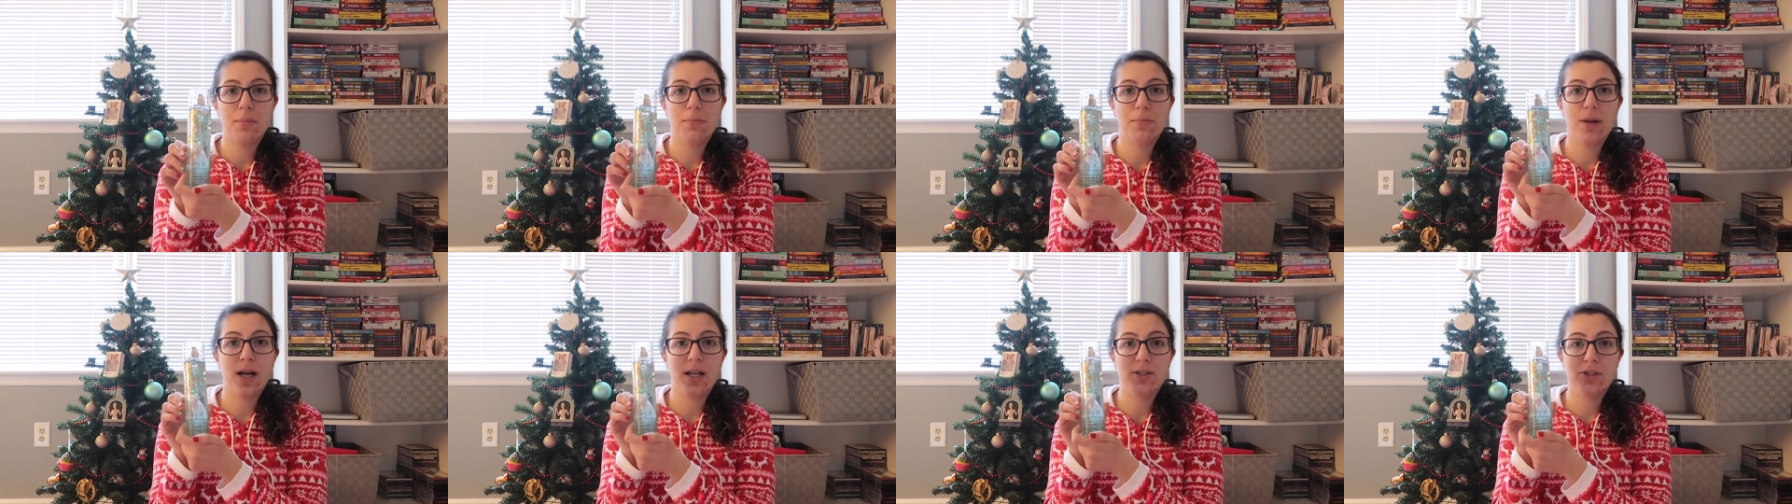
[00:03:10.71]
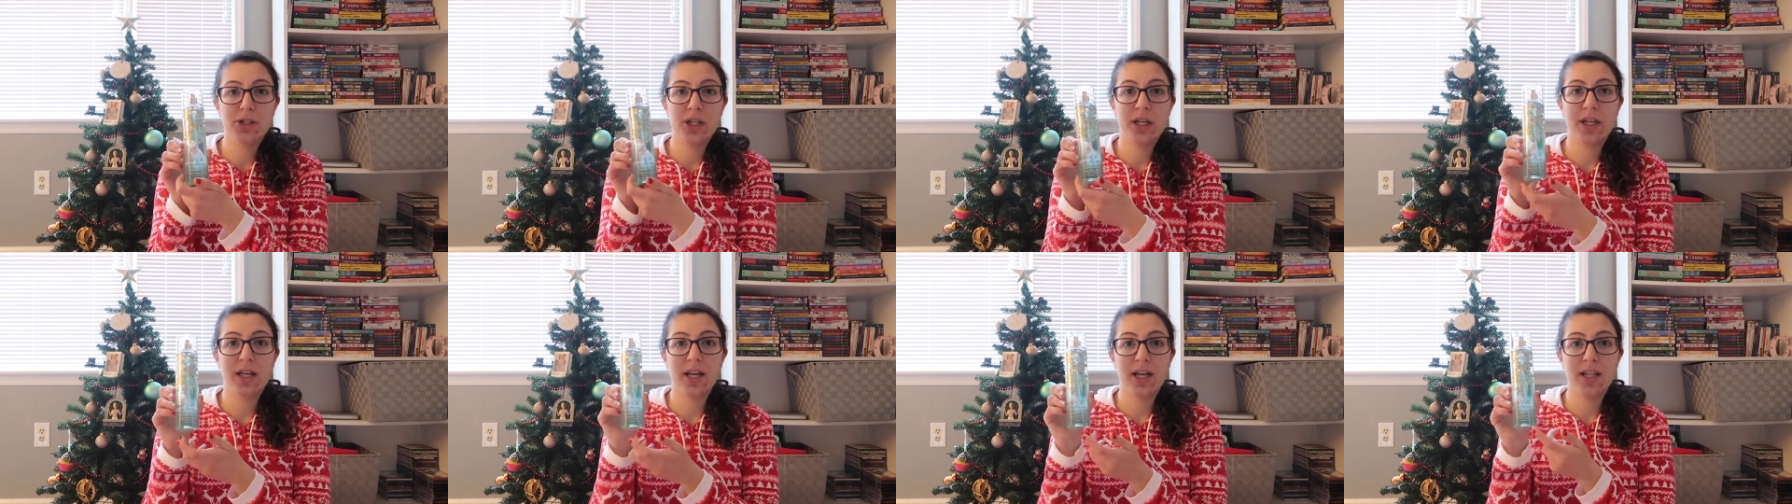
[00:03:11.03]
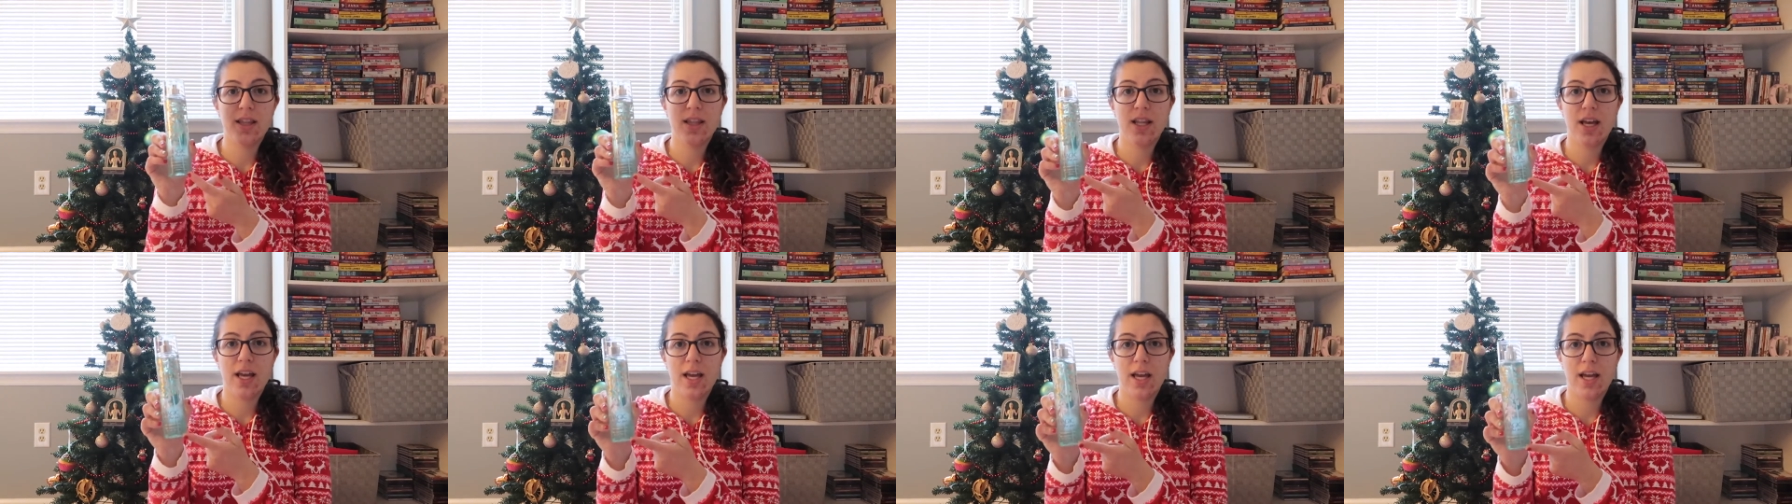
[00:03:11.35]
Magic
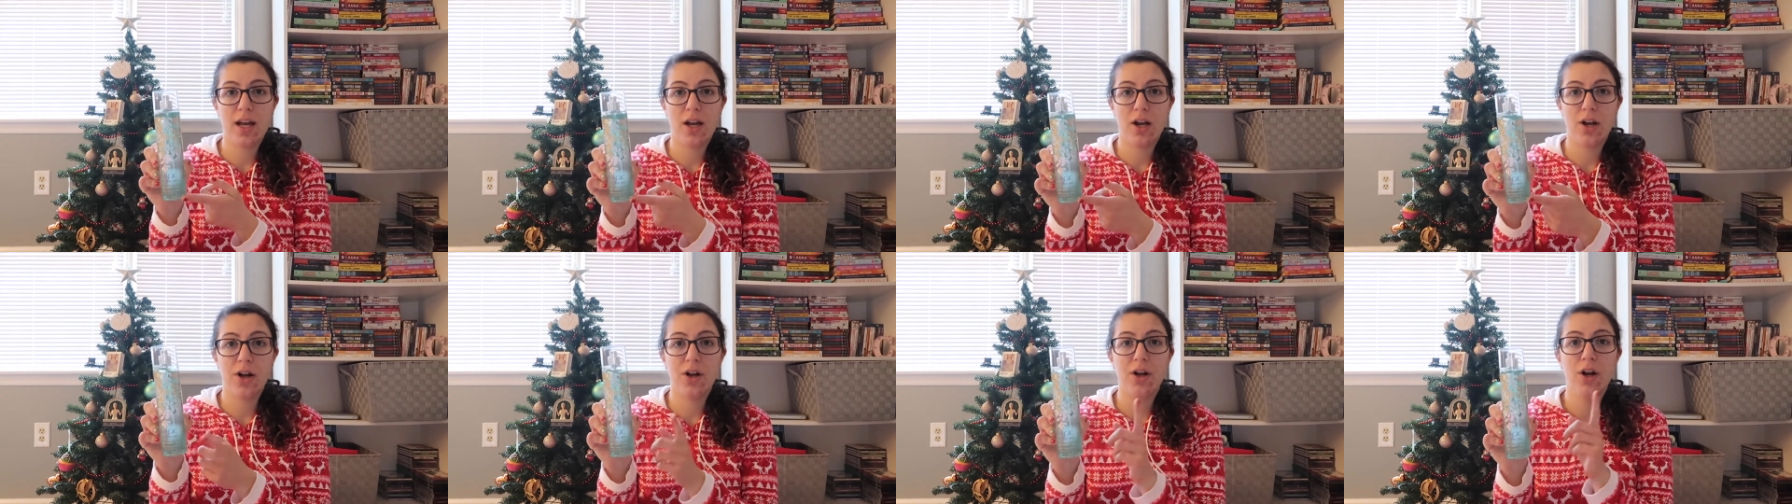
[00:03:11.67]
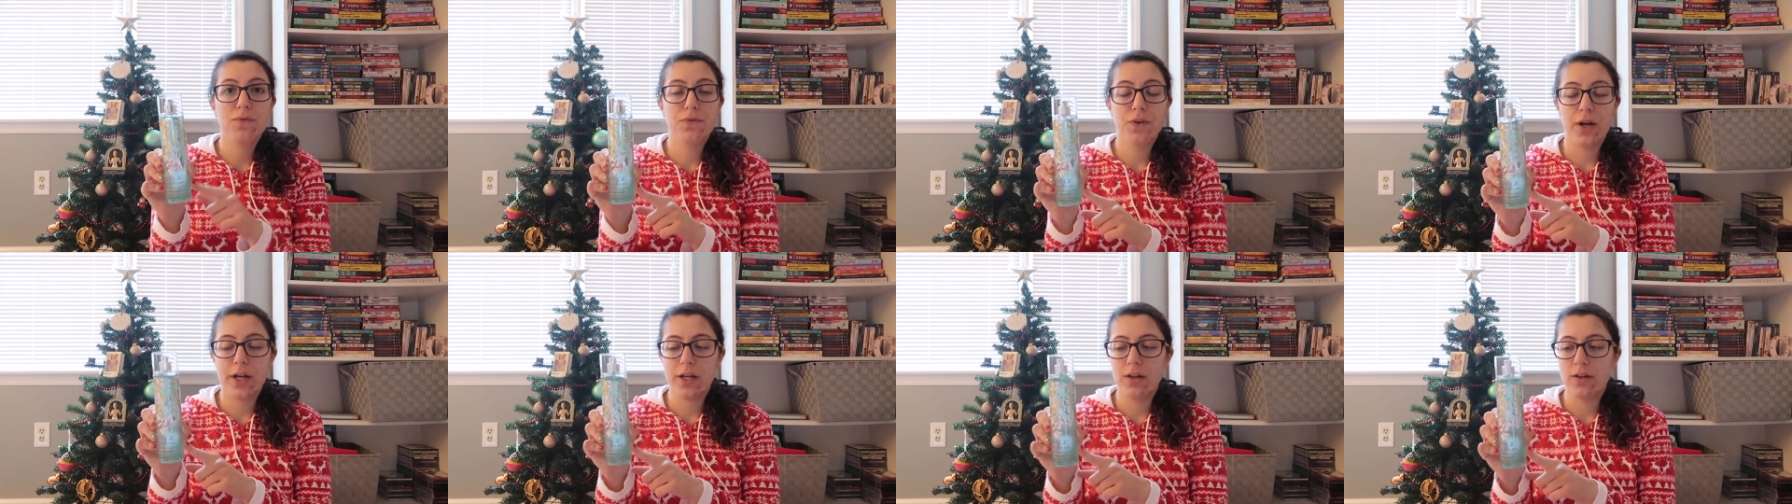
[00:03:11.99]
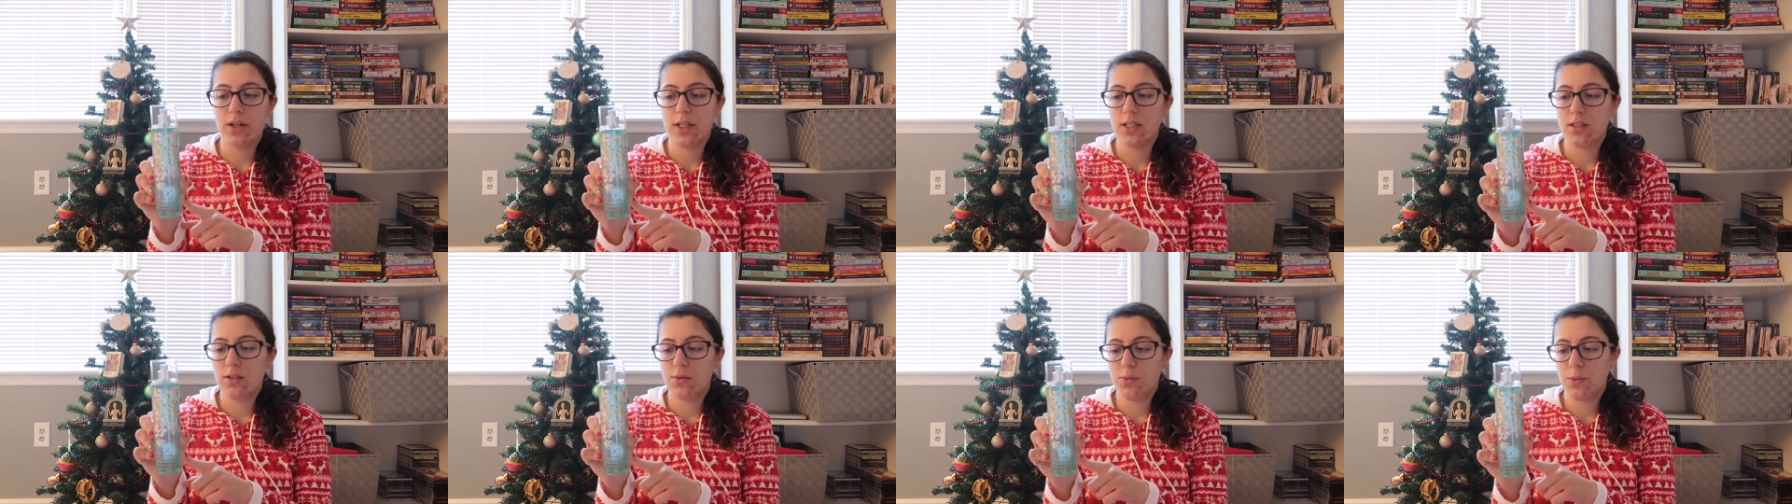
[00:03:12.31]
in the Air
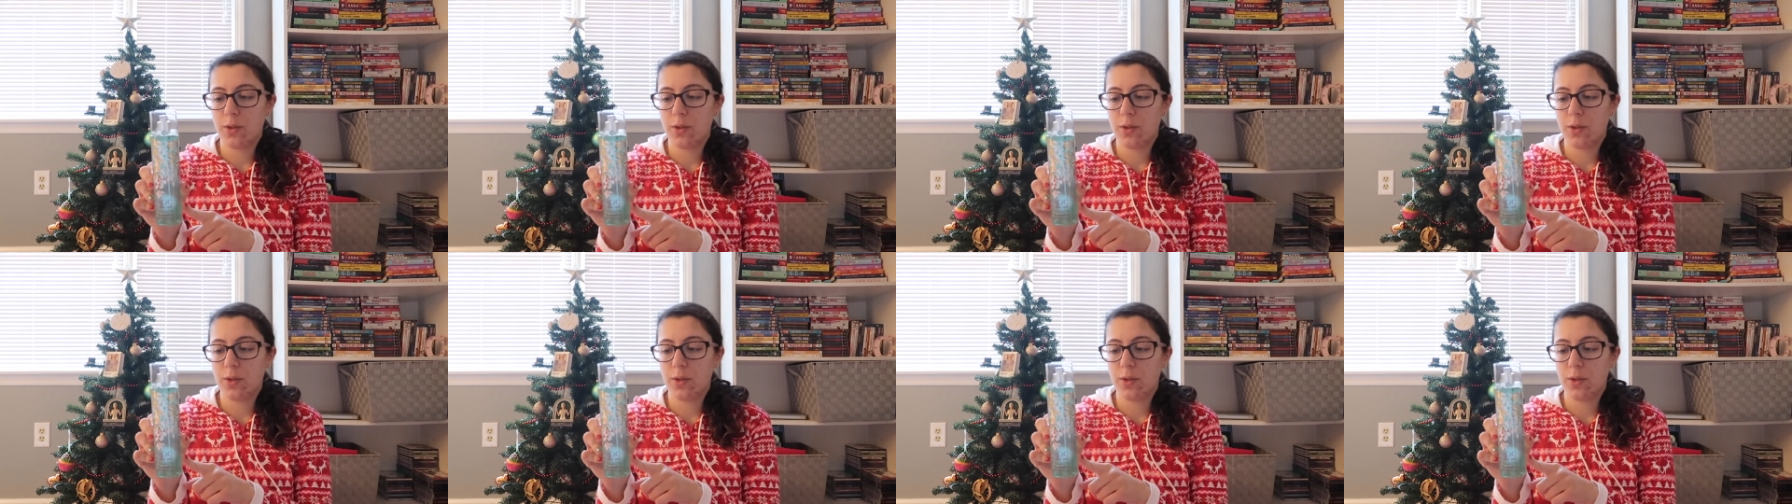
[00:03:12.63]
fragrance,